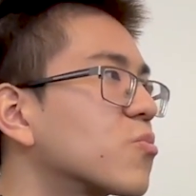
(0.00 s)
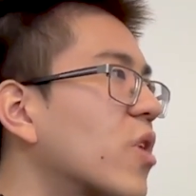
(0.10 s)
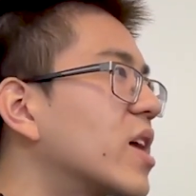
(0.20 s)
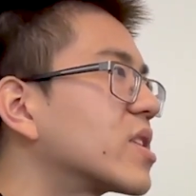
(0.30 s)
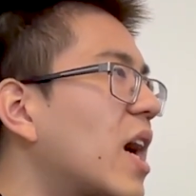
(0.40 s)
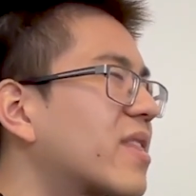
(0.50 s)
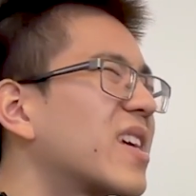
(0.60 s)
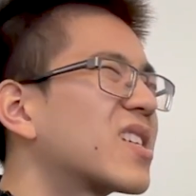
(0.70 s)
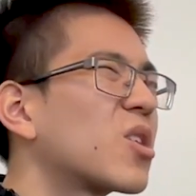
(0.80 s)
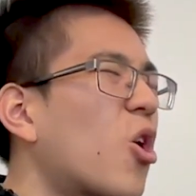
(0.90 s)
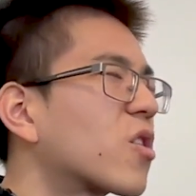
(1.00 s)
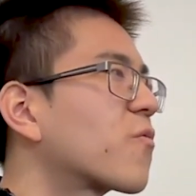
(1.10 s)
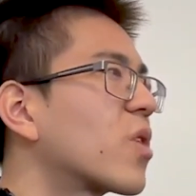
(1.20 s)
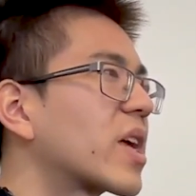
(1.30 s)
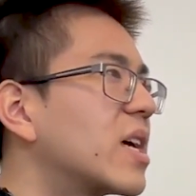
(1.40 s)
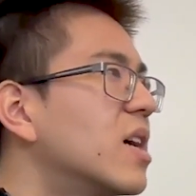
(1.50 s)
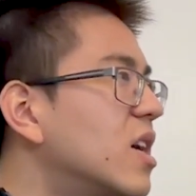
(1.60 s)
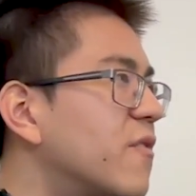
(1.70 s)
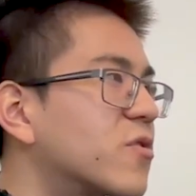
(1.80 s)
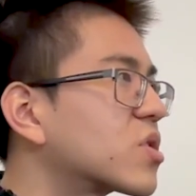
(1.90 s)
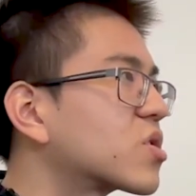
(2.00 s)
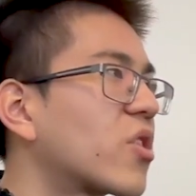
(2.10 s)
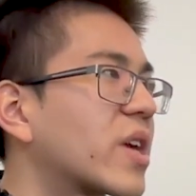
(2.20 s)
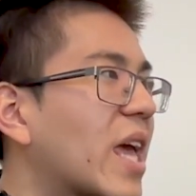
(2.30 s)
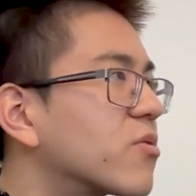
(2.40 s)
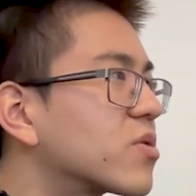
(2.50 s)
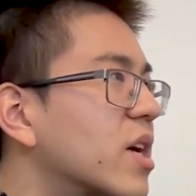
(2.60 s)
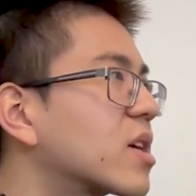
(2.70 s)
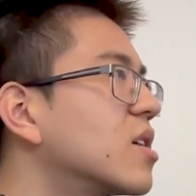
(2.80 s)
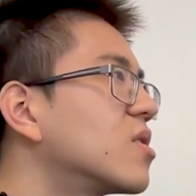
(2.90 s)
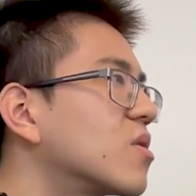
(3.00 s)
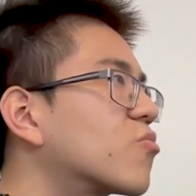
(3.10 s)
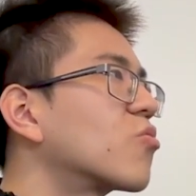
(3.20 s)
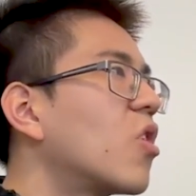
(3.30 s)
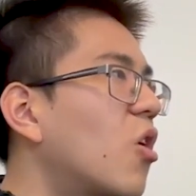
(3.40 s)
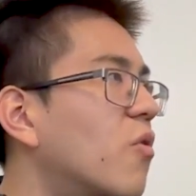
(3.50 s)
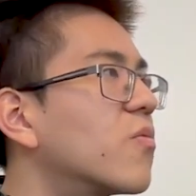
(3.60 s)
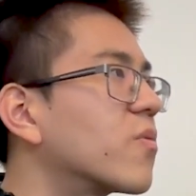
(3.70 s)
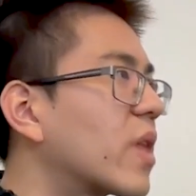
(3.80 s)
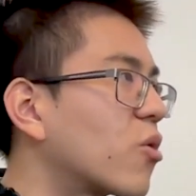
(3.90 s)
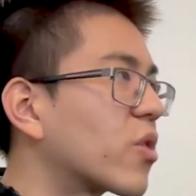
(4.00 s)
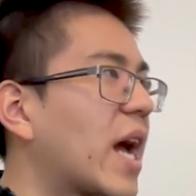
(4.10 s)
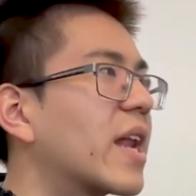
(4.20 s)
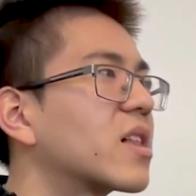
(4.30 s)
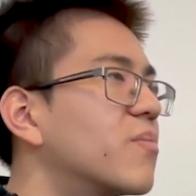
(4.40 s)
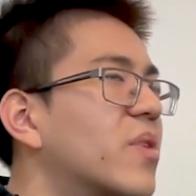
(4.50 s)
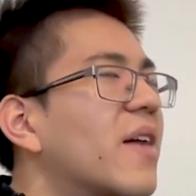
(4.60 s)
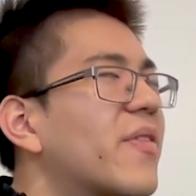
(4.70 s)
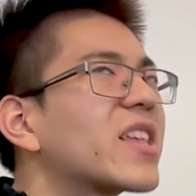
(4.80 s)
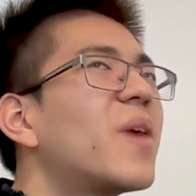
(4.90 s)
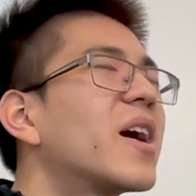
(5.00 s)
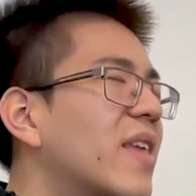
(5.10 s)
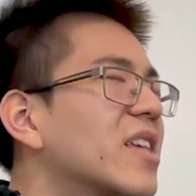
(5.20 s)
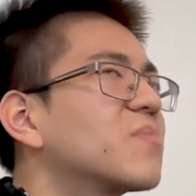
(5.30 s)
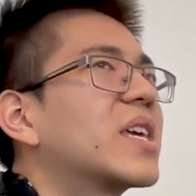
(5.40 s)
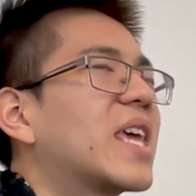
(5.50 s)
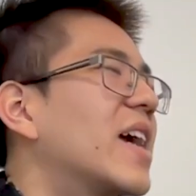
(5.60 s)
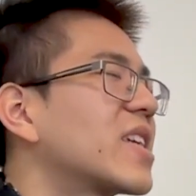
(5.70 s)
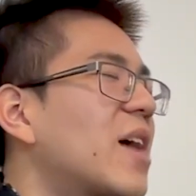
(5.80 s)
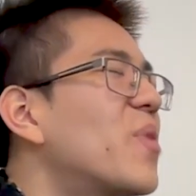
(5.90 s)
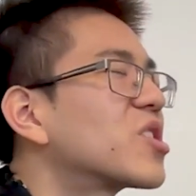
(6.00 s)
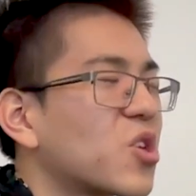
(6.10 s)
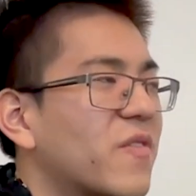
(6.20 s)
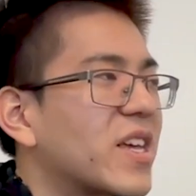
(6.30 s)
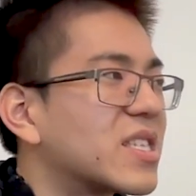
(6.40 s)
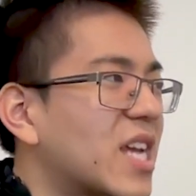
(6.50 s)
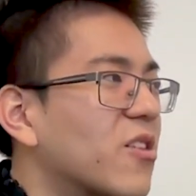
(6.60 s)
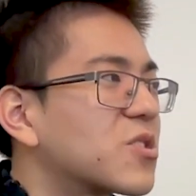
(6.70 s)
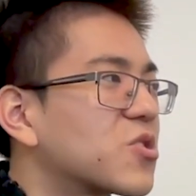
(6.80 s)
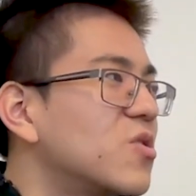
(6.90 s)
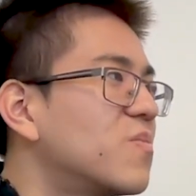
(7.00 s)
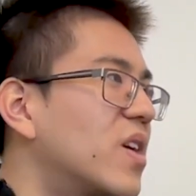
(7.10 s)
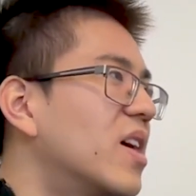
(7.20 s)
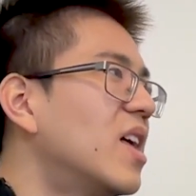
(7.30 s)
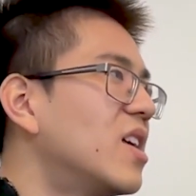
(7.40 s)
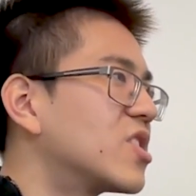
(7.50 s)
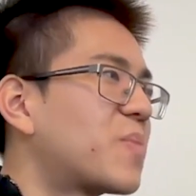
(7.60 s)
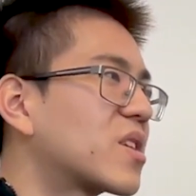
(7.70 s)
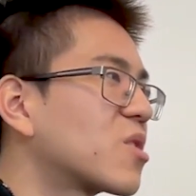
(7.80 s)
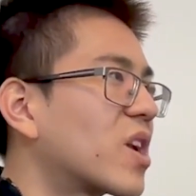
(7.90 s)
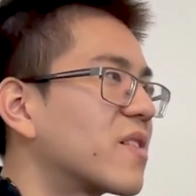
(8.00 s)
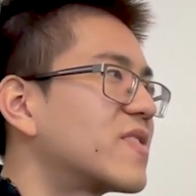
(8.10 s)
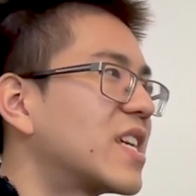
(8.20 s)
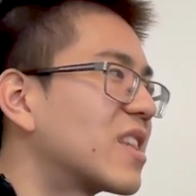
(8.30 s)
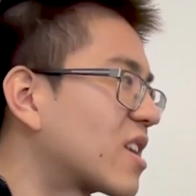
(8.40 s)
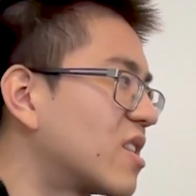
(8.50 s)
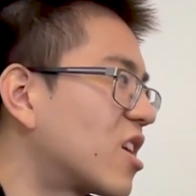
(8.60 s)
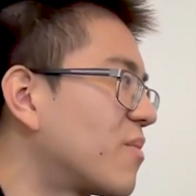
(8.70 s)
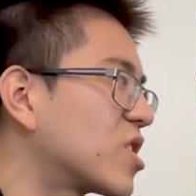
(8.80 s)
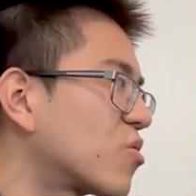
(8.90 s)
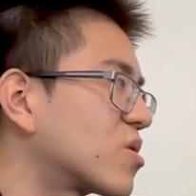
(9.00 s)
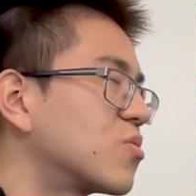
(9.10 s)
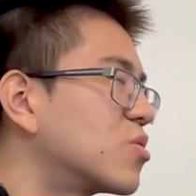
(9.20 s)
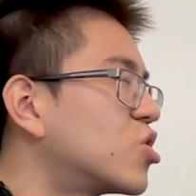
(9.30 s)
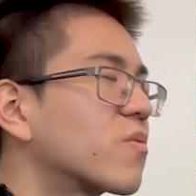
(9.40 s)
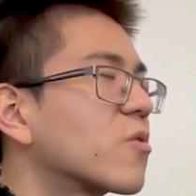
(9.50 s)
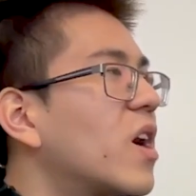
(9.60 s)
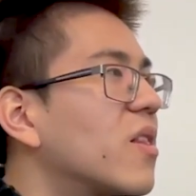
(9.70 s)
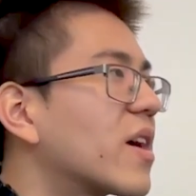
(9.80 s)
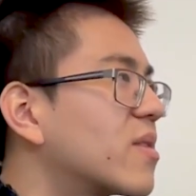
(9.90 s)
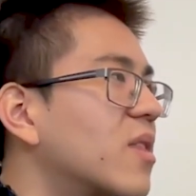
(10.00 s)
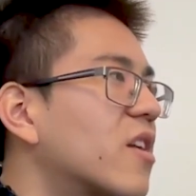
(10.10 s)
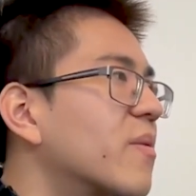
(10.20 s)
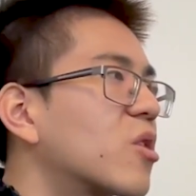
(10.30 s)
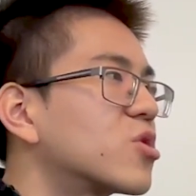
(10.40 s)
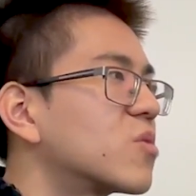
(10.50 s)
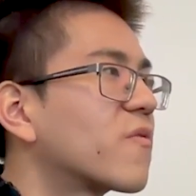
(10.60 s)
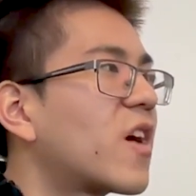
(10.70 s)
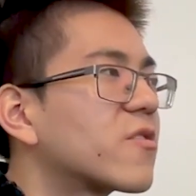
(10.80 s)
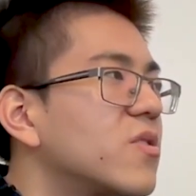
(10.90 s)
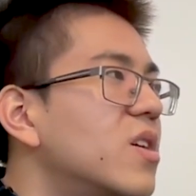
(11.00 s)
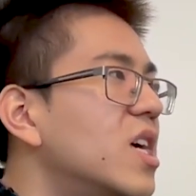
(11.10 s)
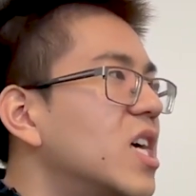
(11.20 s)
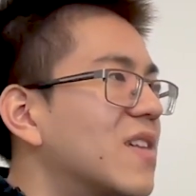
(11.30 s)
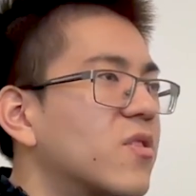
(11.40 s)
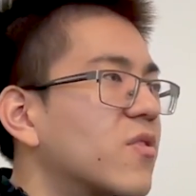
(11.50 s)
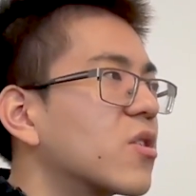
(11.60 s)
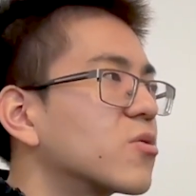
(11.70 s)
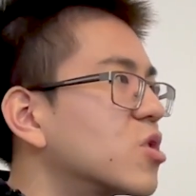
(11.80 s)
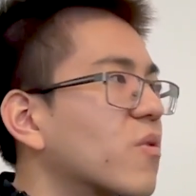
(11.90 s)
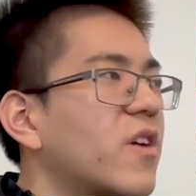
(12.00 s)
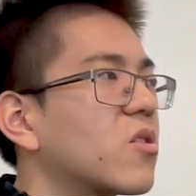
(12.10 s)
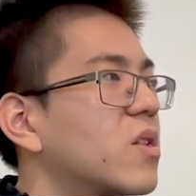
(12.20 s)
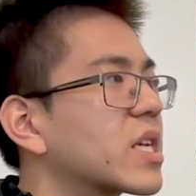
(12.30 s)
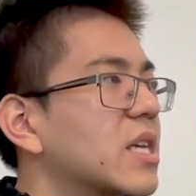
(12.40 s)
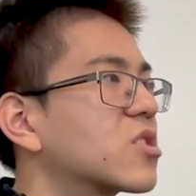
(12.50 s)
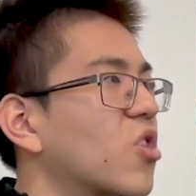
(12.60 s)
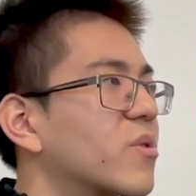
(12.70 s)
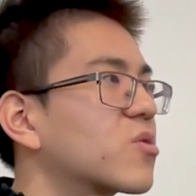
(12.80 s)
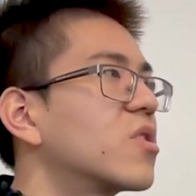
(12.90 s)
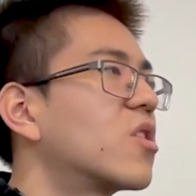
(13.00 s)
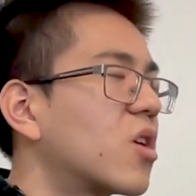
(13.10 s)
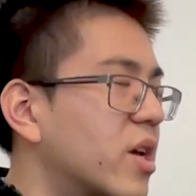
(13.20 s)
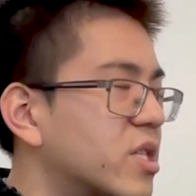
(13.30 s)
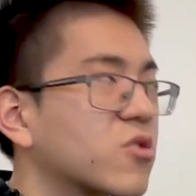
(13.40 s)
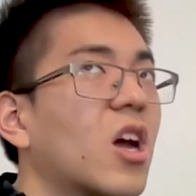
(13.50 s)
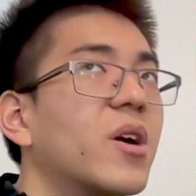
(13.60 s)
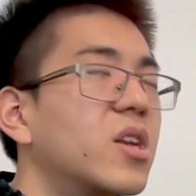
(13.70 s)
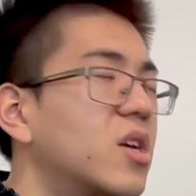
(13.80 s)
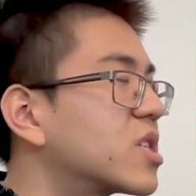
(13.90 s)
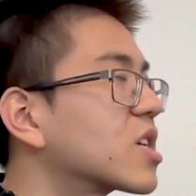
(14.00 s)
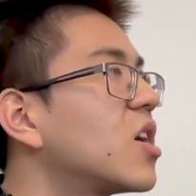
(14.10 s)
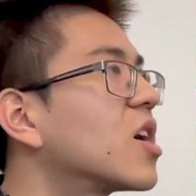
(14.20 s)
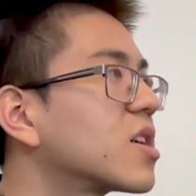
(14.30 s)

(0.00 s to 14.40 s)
Whereas I think it's harder for like if you're just starting out to like grow like organically. But that's my guess. I'm not sure if that's entirely true, but just based on what I've seen, like none of my shorts do super well. Like none of them go super viral, even though they go super viral on like Instagram or Twitter or Instagram and TikTok.